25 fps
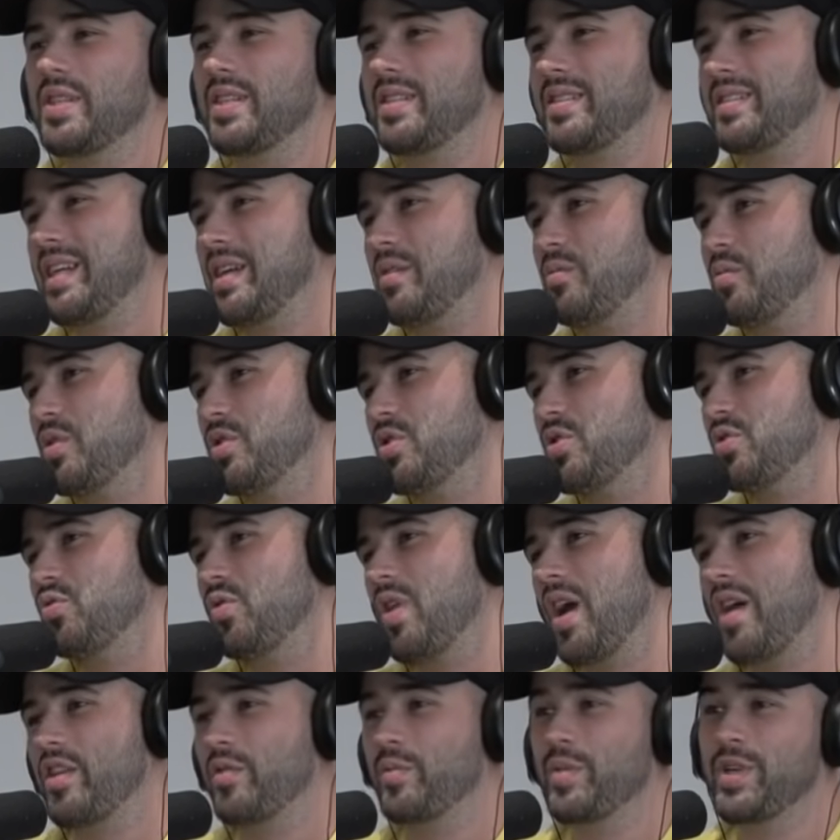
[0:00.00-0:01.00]
going to say, would you
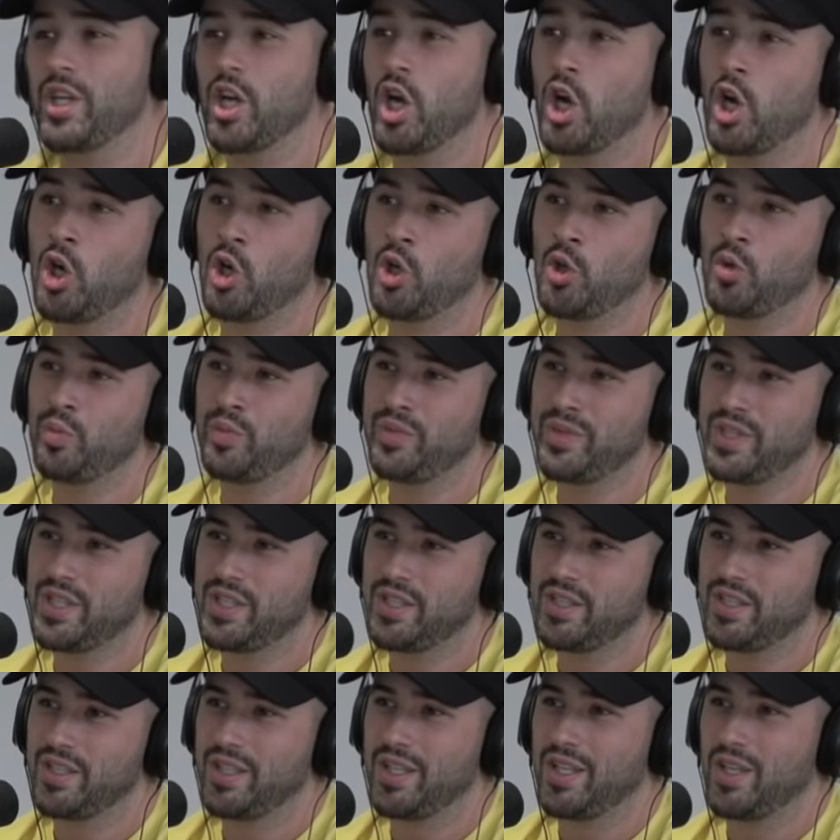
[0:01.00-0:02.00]
rather be homed
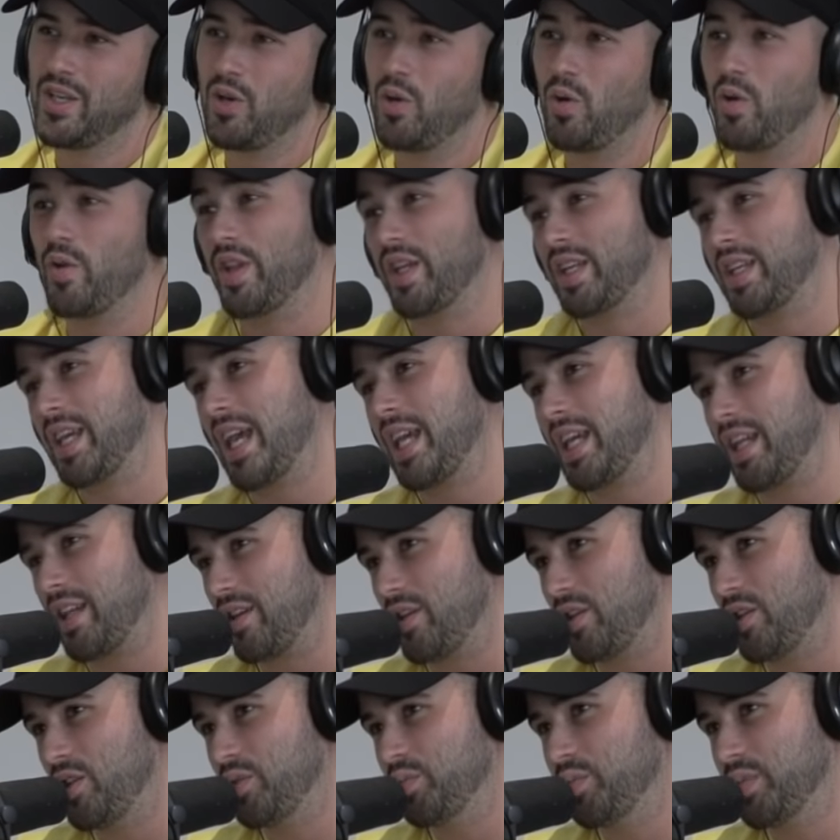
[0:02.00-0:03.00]
or the king of
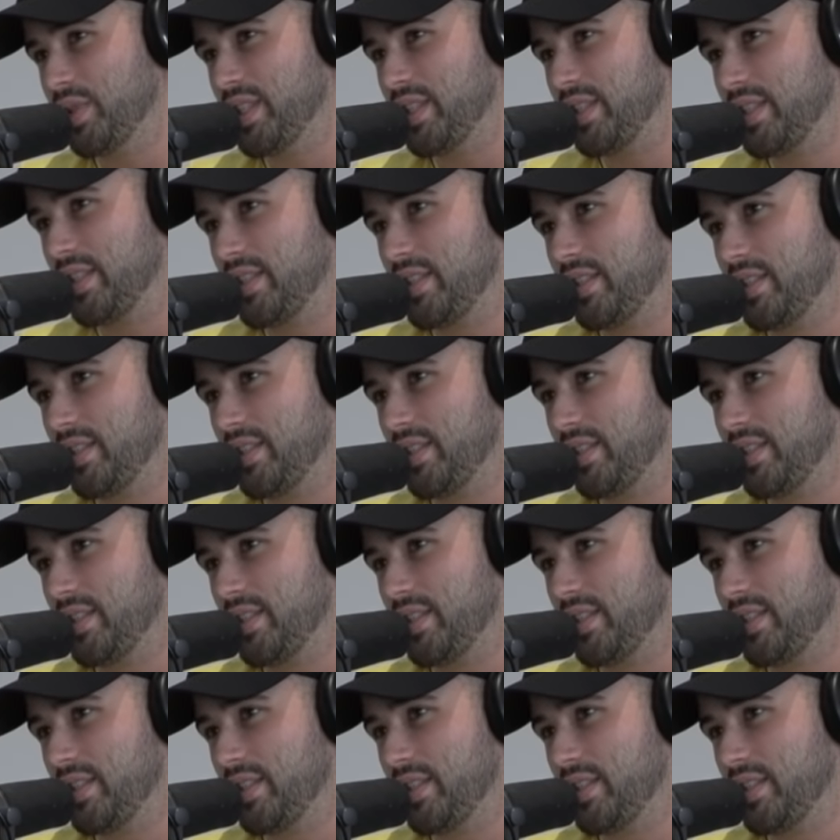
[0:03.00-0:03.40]
the homeless?